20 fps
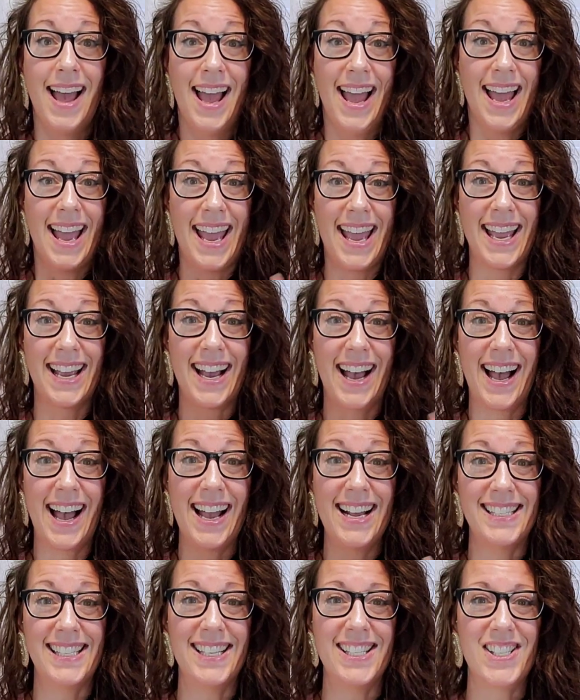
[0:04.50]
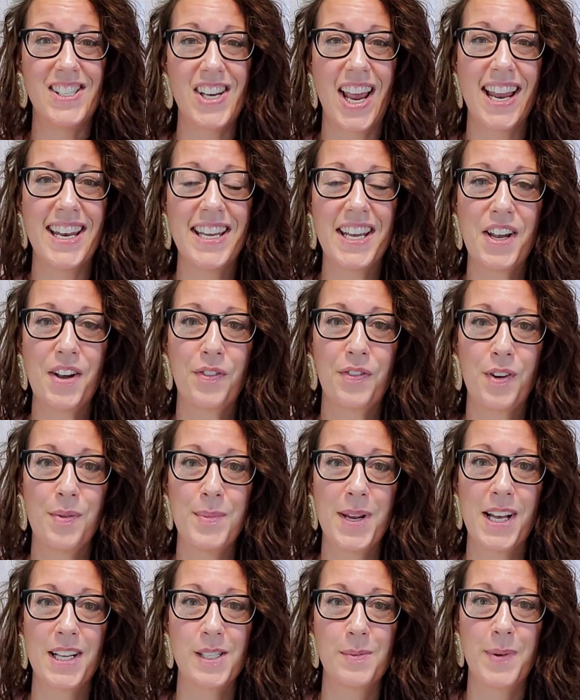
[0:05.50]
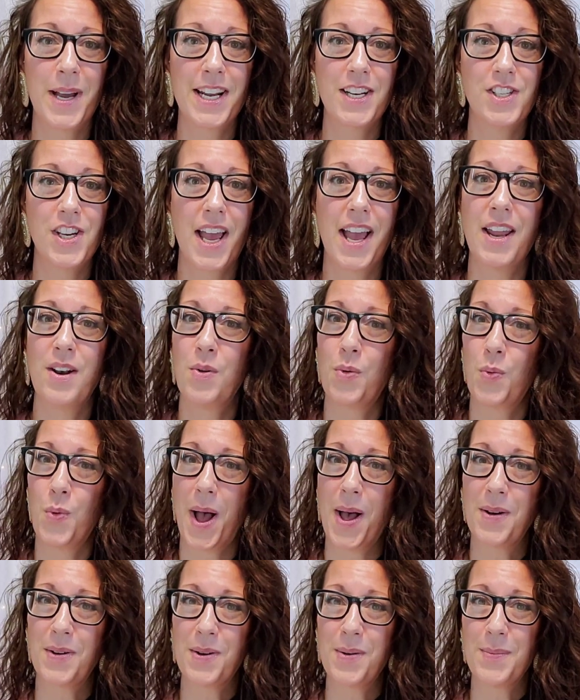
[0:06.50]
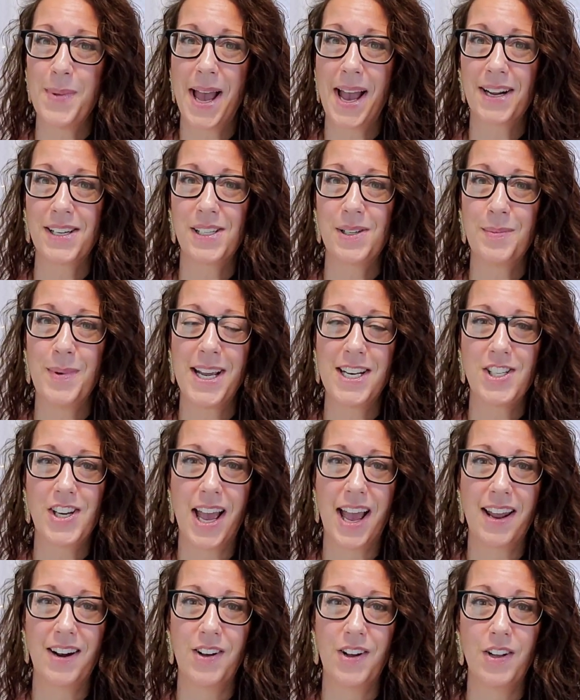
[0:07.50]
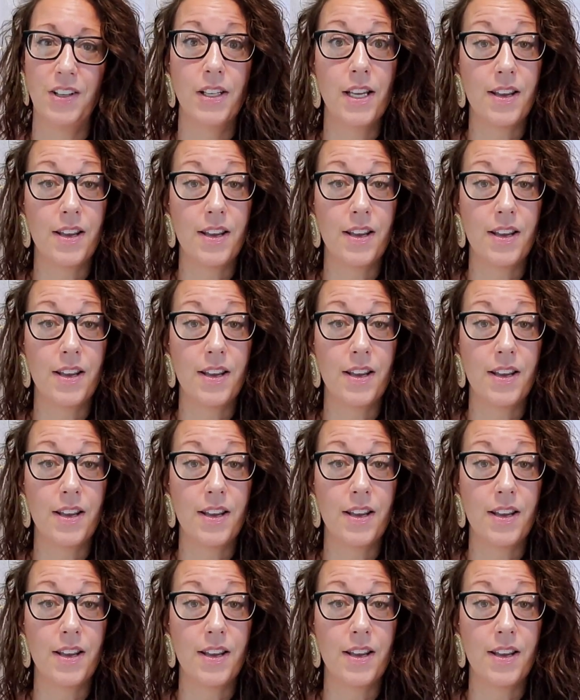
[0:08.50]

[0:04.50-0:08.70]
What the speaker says: Hey guys, it's Jen here from Nails by Jen. Welcome back to my channel.